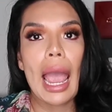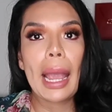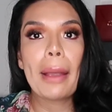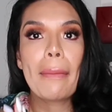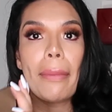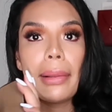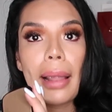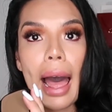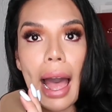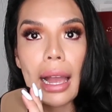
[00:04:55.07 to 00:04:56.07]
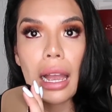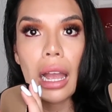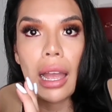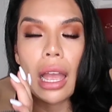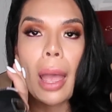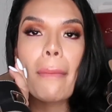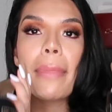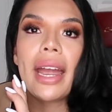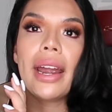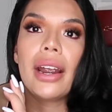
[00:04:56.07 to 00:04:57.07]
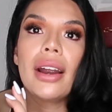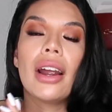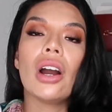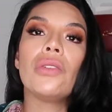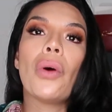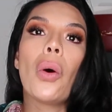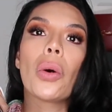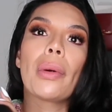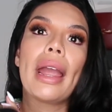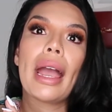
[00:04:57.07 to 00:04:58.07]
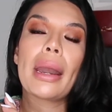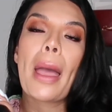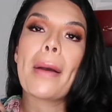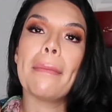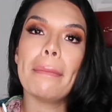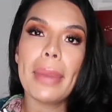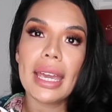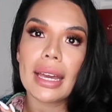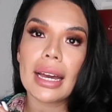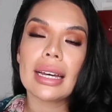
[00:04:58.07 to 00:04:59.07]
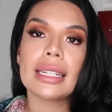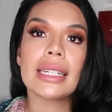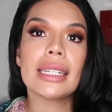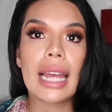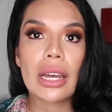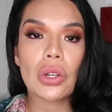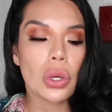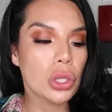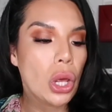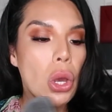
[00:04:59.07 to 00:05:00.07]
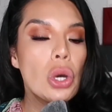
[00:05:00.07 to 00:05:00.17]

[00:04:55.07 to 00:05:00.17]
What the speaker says: a black pair of Oran mink sandals.